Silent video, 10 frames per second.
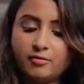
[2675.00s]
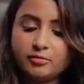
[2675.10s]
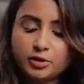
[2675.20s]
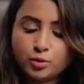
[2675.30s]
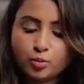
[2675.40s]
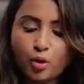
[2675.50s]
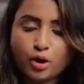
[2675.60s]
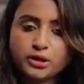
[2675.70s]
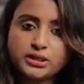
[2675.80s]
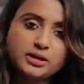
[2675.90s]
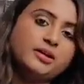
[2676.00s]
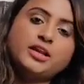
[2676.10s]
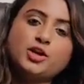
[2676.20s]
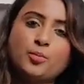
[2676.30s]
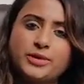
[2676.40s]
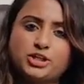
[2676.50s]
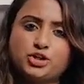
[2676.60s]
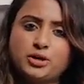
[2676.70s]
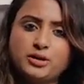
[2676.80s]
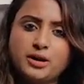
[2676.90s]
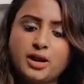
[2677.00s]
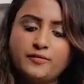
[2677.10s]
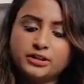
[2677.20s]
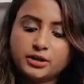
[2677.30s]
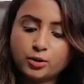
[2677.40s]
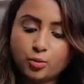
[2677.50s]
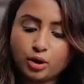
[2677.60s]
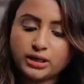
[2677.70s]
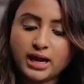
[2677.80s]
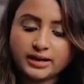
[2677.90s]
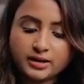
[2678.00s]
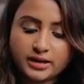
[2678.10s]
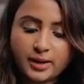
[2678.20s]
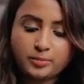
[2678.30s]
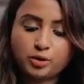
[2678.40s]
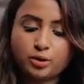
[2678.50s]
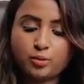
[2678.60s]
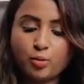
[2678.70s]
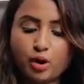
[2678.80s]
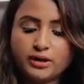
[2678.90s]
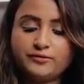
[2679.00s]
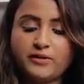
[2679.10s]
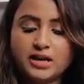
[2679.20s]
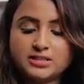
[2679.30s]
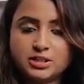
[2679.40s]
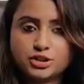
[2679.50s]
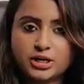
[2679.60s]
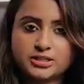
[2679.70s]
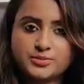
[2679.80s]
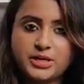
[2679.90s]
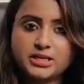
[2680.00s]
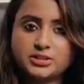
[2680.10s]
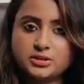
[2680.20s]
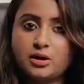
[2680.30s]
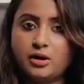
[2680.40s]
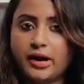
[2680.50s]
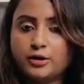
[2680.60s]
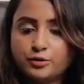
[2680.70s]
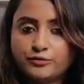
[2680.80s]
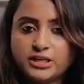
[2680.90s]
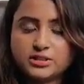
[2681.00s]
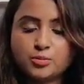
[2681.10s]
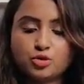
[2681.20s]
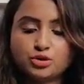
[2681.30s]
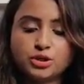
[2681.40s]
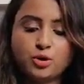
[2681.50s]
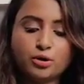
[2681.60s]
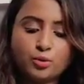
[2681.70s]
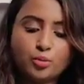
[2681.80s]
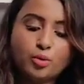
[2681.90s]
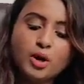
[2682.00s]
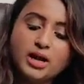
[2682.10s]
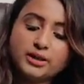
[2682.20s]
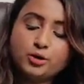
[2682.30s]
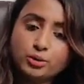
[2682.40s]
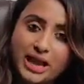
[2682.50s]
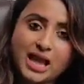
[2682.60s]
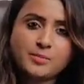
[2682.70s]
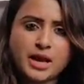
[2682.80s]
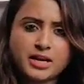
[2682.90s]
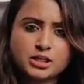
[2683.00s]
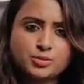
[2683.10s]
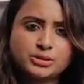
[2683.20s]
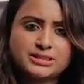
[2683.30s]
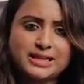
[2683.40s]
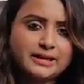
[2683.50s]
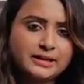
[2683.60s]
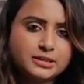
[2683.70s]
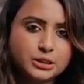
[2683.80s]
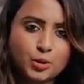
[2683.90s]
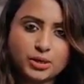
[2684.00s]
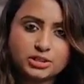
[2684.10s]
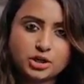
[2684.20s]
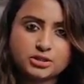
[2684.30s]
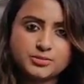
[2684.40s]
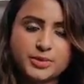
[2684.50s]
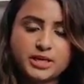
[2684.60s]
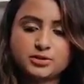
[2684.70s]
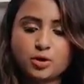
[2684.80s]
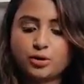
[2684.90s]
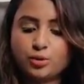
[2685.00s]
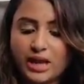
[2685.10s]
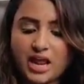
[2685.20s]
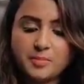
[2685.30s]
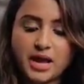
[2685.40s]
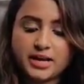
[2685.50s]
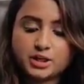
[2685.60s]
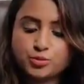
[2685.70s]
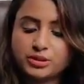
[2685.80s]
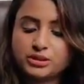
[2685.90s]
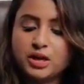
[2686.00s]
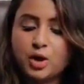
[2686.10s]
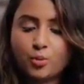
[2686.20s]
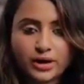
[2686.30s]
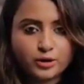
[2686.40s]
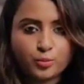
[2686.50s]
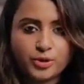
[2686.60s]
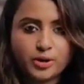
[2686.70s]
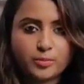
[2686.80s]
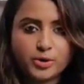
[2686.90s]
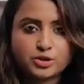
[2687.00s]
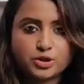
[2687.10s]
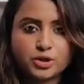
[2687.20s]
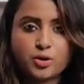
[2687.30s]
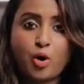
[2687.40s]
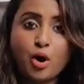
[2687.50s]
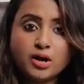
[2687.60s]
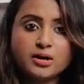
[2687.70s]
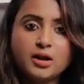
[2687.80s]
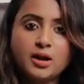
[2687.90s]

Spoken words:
you want in your picture, whether you want higher depth or you want faster shutter speeds to freeze the motion, or you can manage with slightly slower shutter speeds, or you can manage with wide open aperture, or